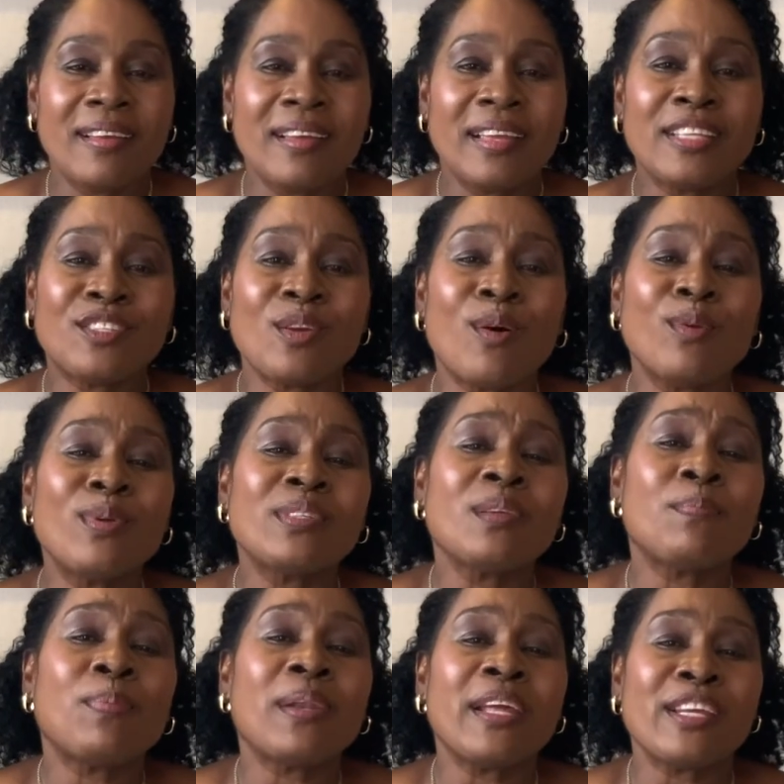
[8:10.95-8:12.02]
It's always a
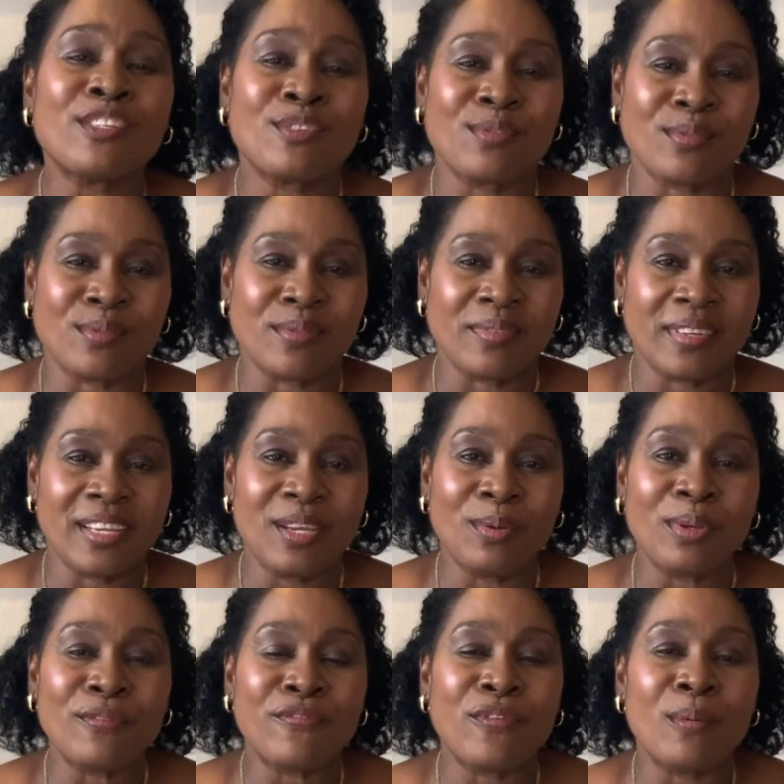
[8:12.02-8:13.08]
pleasure
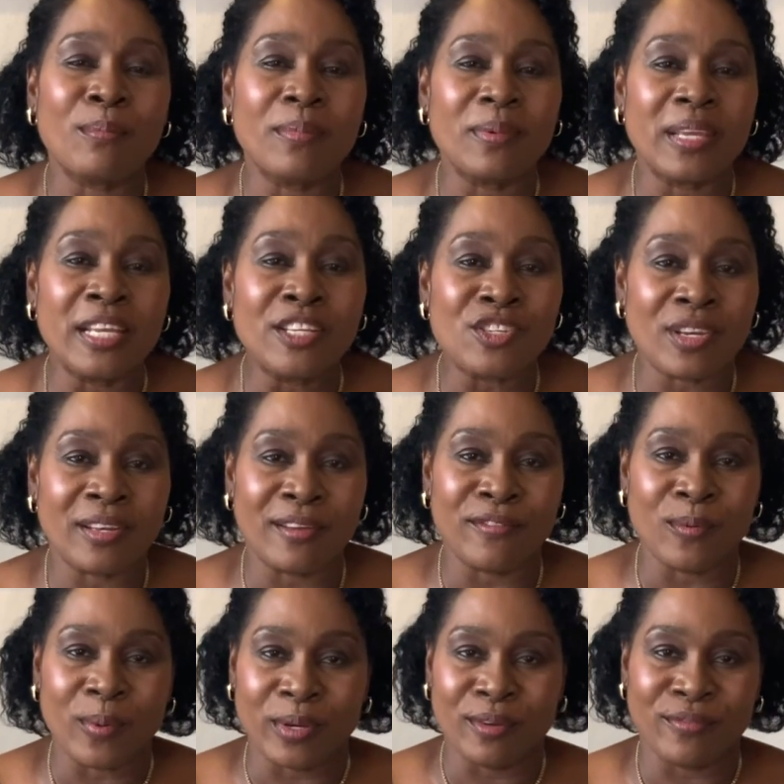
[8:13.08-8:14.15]
hearing from each and every
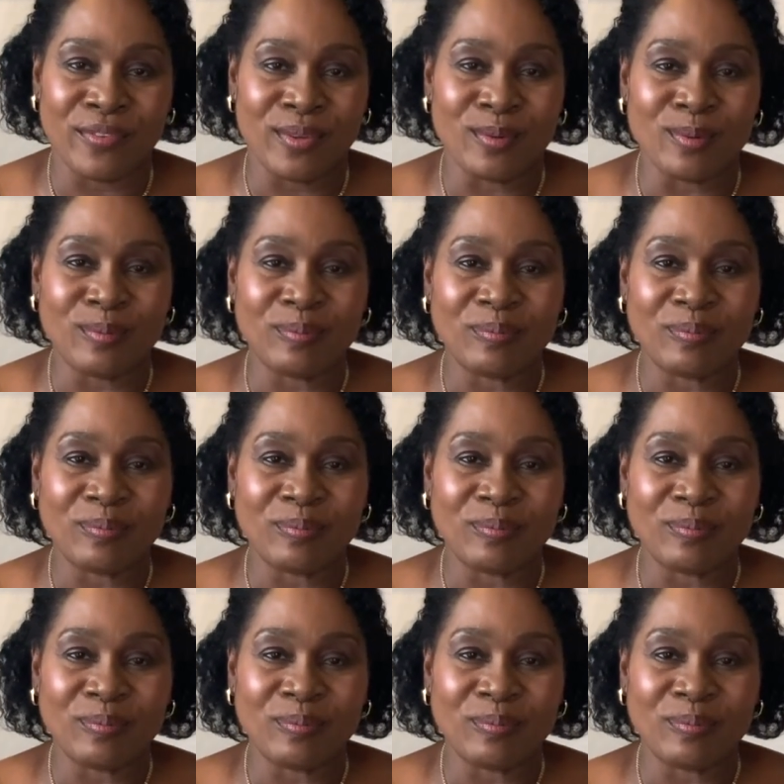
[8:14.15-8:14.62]
one of you.